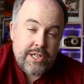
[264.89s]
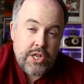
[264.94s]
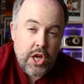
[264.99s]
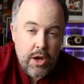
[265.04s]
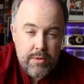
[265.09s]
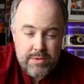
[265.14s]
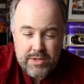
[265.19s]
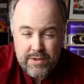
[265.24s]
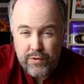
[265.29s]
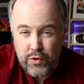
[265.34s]
In
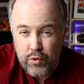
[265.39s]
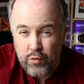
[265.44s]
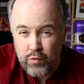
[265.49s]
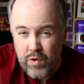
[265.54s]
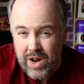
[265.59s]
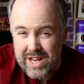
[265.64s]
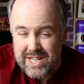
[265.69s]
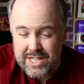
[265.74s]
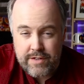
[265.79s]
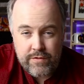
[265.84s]
terms of the
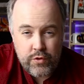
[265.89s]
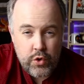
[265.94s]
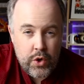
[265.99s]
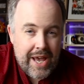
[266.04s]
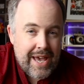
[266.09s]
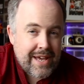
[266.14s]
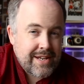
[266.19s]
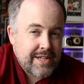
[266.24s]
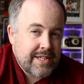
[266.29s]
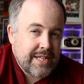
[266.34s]
rest of your
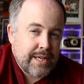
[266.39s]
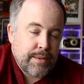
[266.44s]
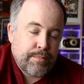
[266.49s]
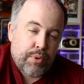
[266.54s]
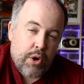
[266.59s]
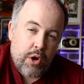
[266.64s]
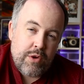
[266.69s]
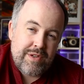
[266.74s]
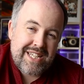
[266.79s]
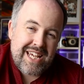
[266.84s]
editing
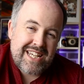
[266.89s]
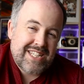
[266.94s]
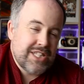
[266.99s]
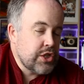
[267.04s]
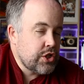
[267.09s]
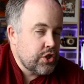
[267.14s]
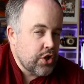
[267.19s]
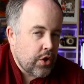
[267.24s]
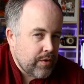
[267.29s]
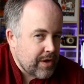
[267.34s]
process,
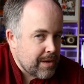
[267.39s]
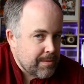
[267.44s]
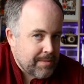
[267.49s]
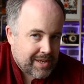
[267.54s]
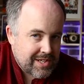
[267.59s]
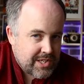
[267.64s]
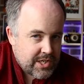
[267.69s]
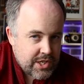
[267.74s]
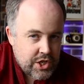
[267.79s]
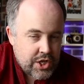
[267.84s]
there's not really
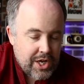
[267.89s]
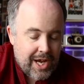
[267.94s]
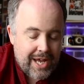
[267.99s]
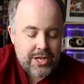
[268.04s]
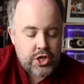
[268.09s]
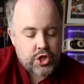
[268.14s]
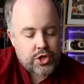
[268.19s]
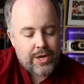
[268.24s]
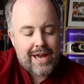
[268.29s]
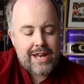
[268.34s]
much to
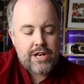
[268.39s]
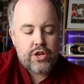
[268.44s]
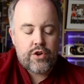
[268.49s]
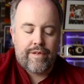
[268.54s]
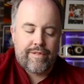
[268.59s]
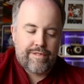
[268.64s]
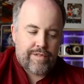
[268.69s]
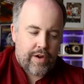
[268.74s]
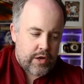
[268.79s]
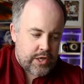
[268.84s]
change. You edit
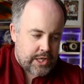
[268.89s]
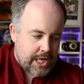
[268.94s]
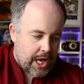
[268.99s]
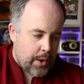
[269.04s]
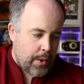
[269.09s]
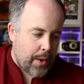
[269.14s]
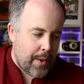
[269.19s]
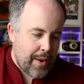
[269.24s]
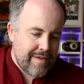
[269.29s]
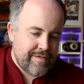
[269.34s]
your
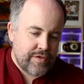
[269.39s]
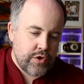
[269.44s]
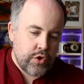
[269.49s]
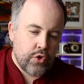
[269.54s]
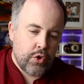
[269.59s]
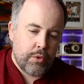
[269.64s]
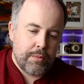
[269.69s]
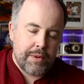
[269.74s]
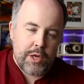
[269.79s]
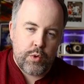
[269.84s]
photo however you
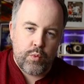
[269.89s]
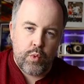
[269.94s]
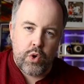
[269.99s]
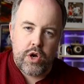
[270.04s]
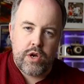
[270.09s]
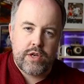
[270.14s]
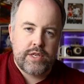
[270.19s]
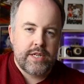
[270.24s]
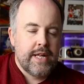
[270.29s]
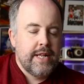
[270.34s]
normally
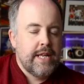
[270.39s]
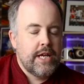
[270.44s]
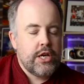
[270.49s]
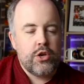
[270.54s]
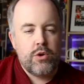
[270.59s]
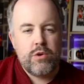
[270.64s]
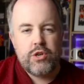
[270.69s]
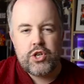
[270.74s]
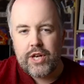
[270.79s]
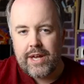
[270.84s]
would,
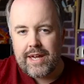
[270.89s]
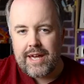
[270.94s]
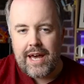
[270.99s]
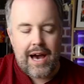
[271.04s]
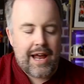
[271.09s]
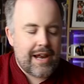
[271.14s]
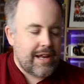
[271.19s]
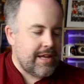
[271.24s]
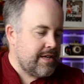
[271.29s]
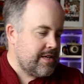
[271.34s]
you use your
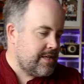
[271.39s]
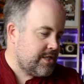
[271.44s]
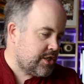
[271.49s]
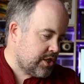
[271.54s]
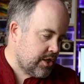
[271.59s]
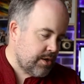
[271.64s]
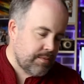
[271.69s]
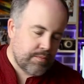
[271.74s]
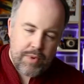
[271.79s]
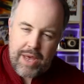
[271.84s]

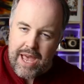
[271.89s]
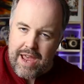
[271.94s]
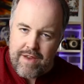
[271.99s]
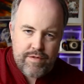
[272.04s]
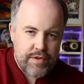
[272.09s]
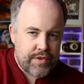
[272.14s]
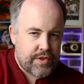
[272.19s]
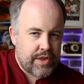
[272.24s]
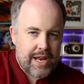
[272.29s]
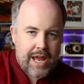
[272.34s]
colours, your
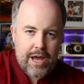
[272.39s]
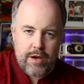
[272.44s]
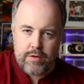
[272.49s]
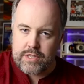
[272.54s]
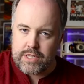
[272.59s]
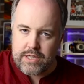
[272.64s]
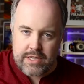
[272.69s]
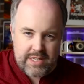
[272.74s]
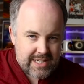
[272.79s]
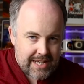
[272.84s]
everything
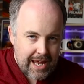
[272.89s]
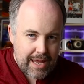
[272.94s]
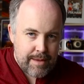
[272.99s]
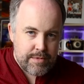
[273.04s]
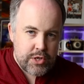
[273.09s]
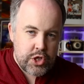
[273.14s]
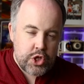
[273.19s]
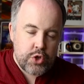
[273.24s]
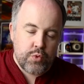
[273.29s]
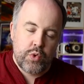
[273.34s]
else the
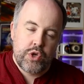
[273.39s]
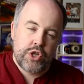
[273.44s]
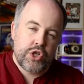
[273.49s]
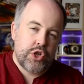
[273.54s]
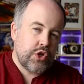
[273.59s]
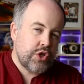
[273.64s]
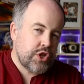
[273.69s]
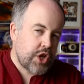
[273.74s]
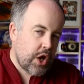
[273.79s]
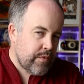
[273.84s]
same as you would
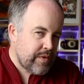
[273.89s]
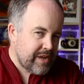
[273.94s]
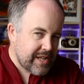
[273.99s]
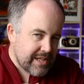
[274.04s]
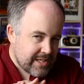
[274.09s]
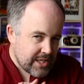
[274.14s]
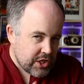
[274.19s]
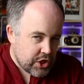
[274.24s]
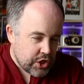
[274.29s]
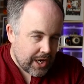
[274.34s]
do. You don't really
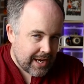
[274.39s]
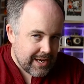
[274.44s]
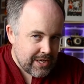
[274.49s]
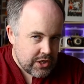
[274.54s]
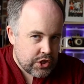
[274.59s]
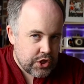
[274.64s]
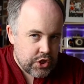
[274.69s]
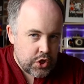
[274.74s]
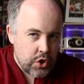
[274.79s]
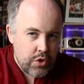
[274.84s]
need to
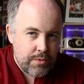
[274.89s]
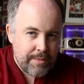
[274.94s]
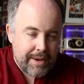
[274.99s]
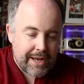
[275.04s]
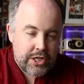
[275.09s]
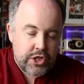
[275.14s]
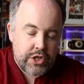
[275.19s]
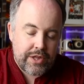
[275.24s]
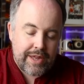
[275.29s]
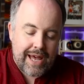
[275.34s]
change too
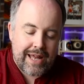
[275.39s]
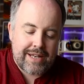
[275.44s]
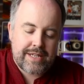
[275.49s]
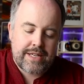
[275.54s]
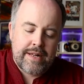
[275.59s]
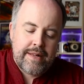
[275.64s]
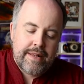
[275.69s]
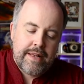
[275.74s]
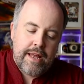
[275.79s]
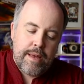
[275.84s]
much of that.